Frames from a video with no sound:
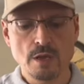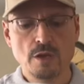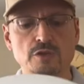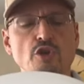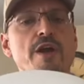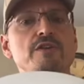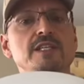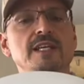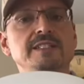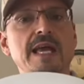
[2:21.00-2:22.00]
So here's
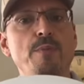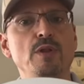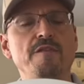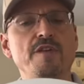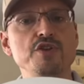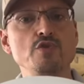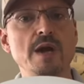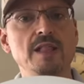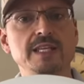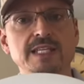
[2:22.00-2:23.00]
an example of a new
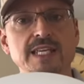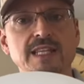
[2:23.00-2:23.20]
LED